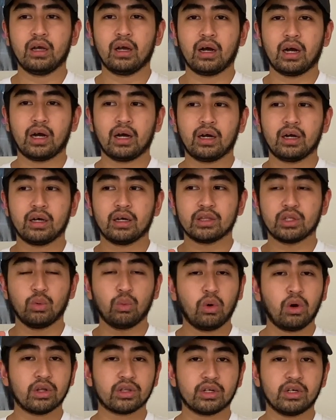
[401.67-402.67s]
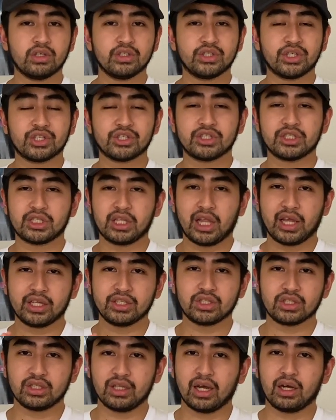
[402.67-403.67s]
the water just
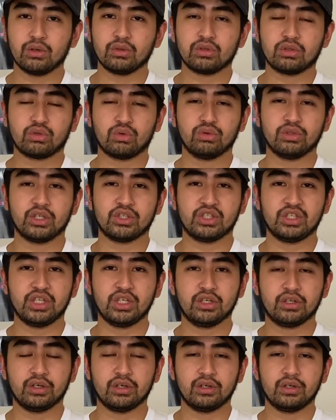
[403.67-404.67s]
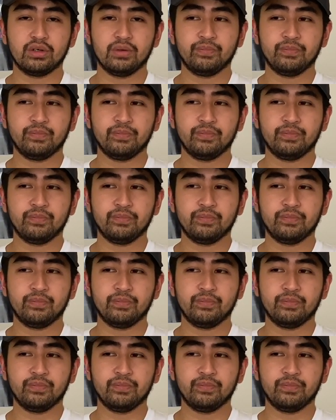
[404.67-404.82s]
slides down through the sneaker.